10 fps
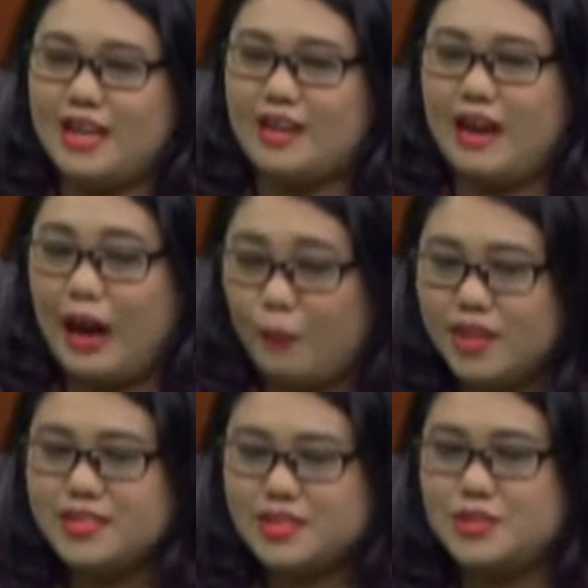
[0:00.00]
I
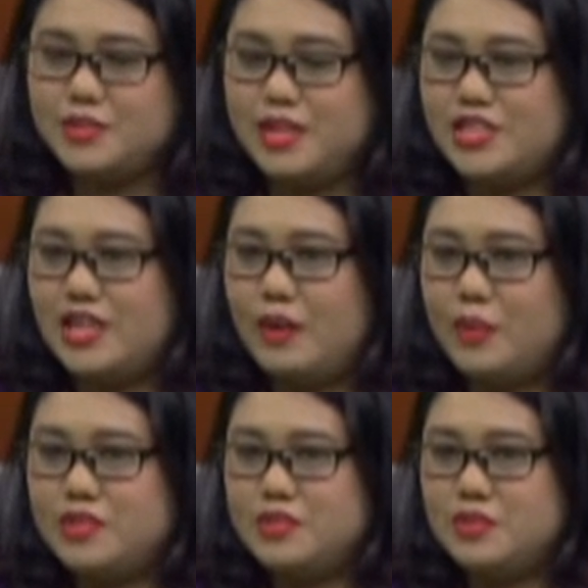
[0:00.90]
wanted
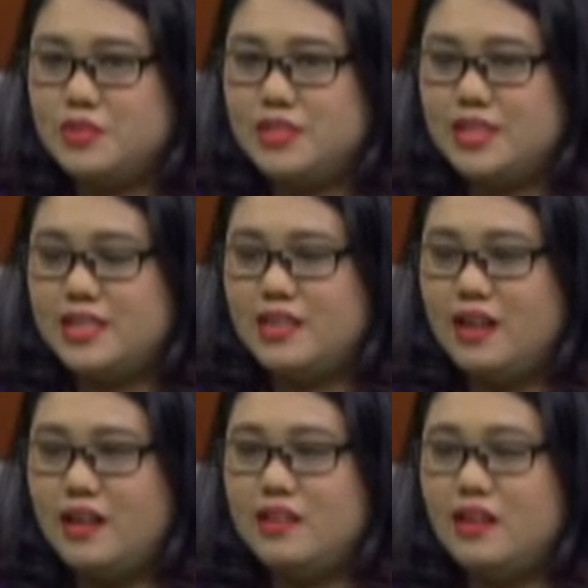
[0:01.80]
to study
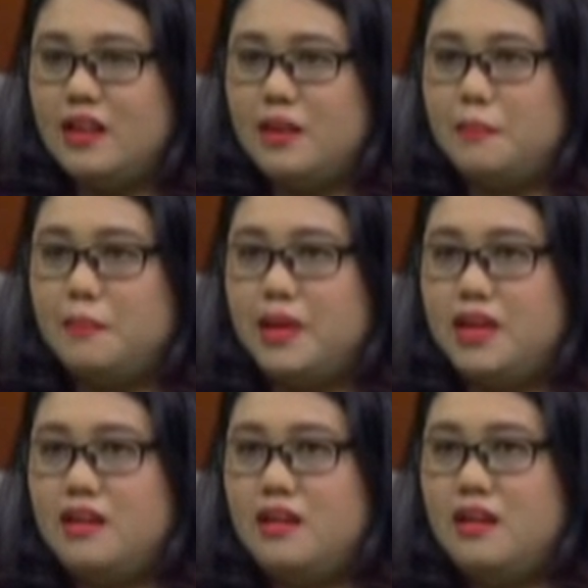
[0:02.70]
art,
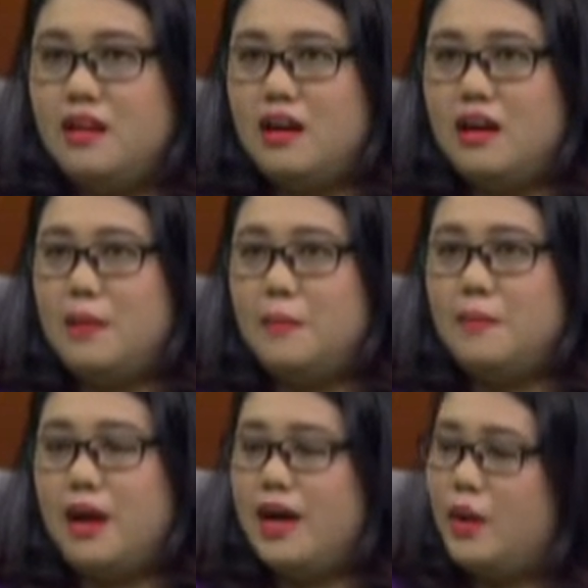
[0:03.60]
but
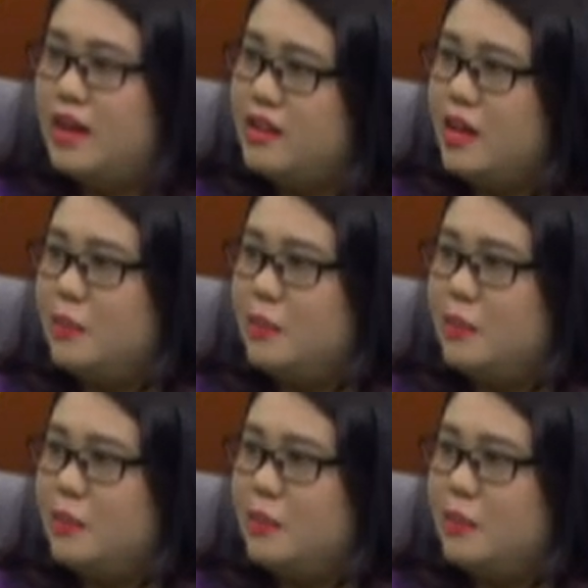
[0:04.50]
I ended up